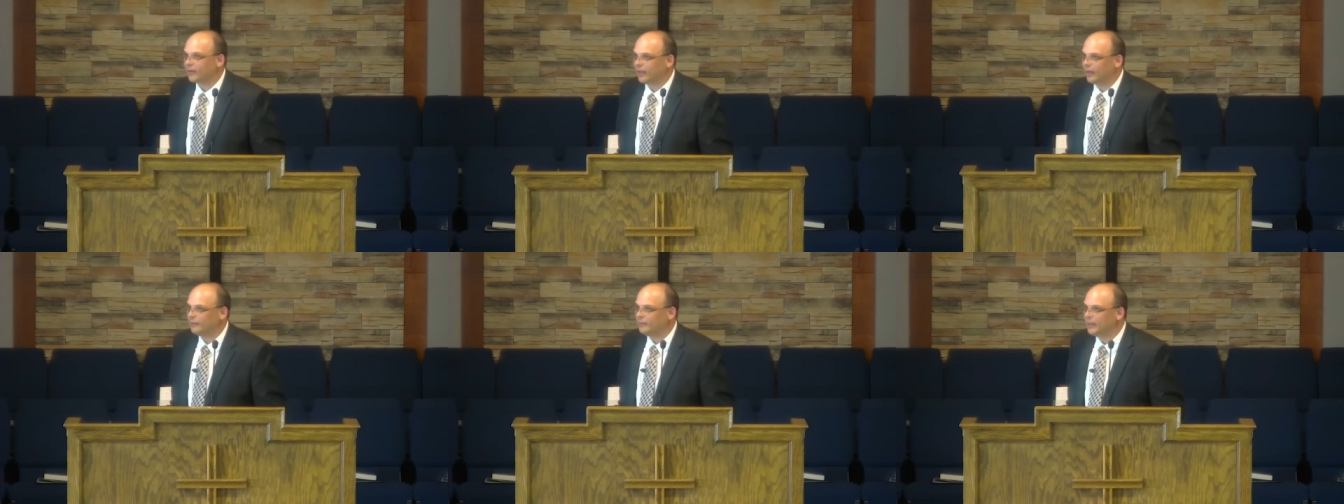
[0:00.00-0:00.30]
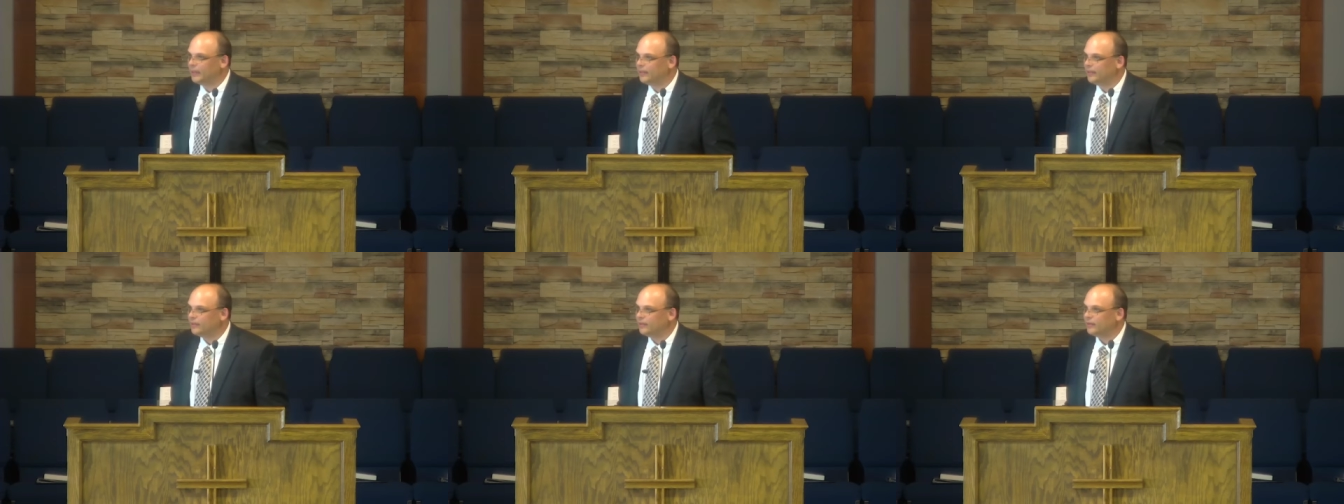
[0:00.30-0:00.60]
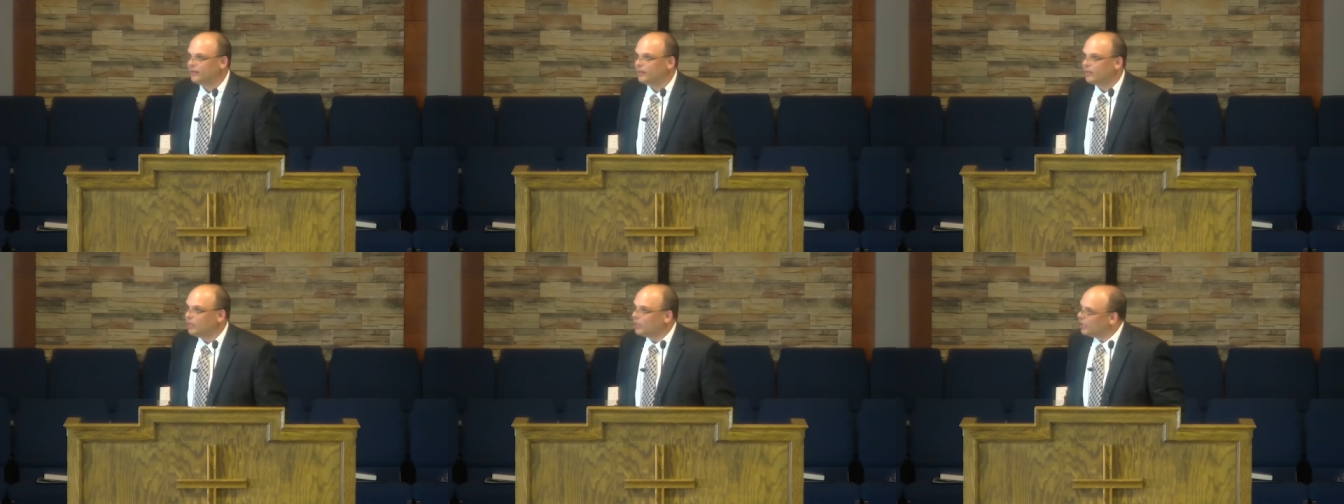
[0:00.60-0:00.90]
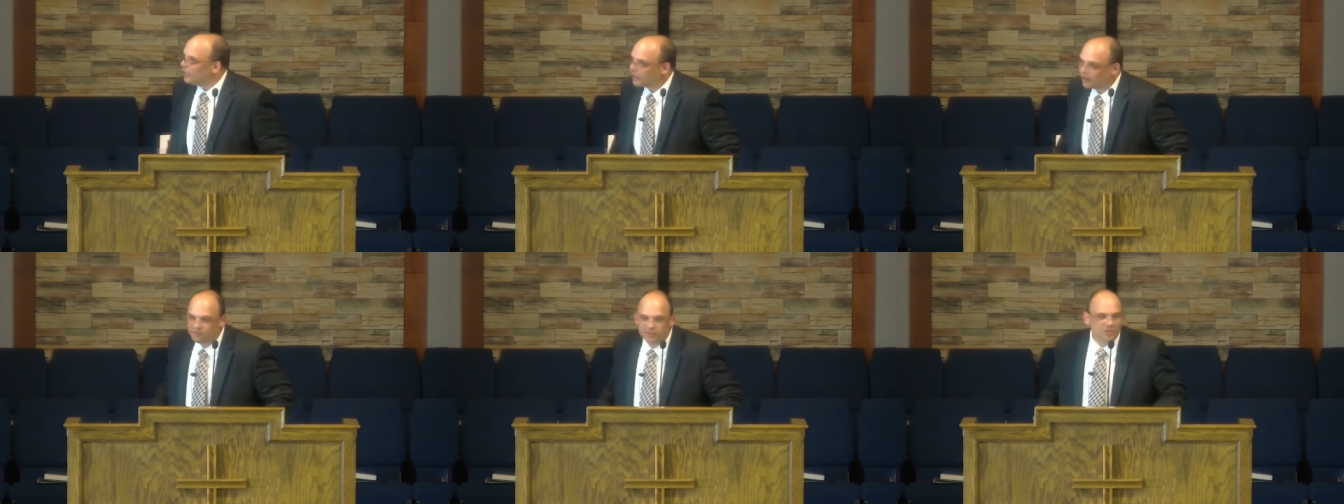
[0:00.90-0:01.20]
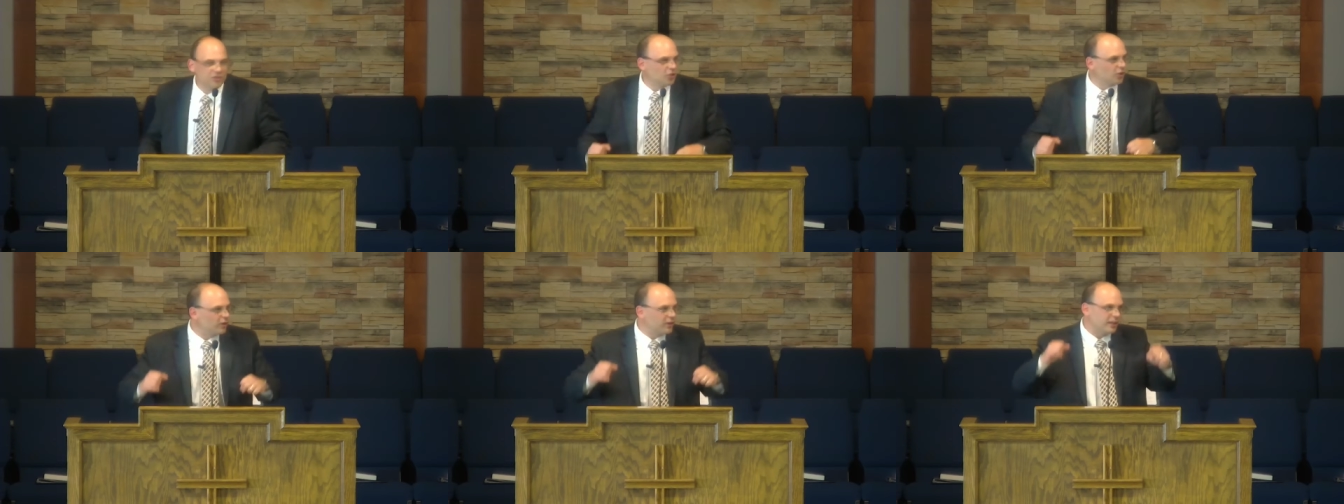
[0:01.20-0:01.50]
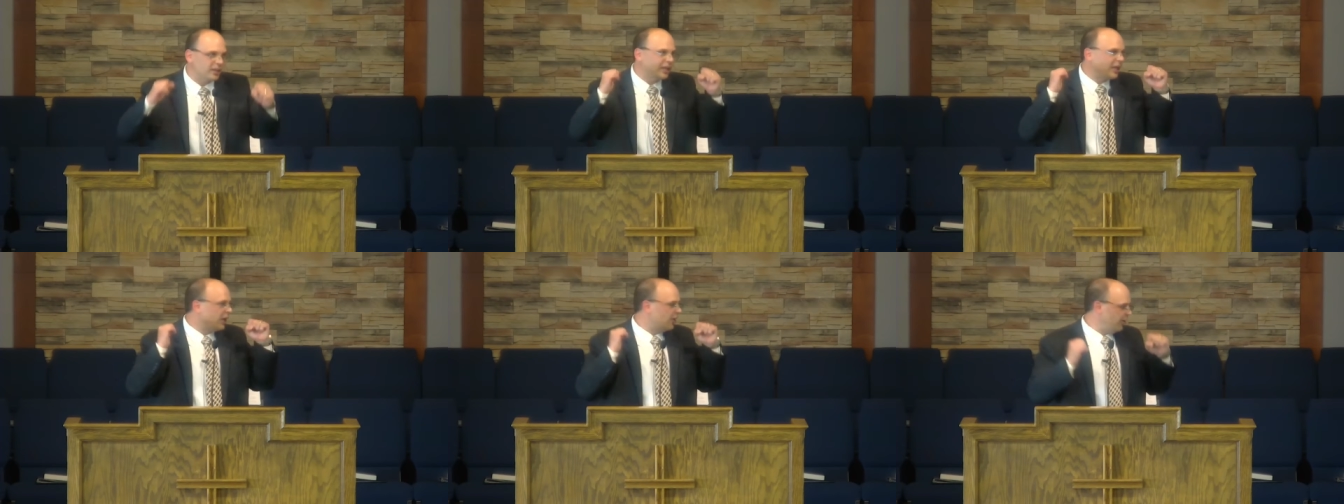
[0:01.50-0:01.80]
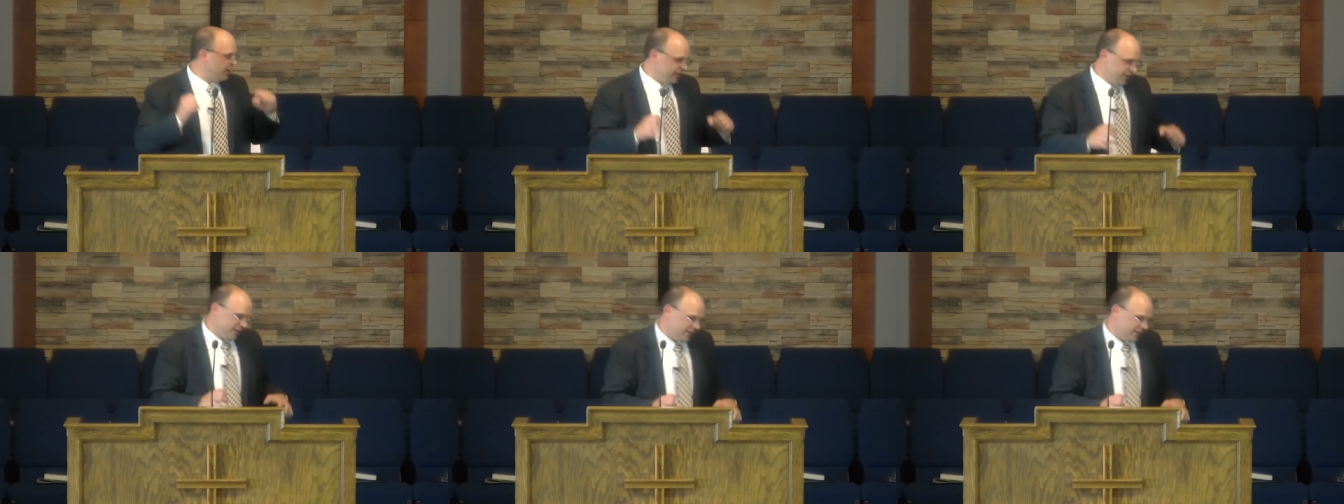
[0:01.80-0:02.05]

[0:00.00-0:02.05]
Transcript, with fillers: Amen and I've started carrying it,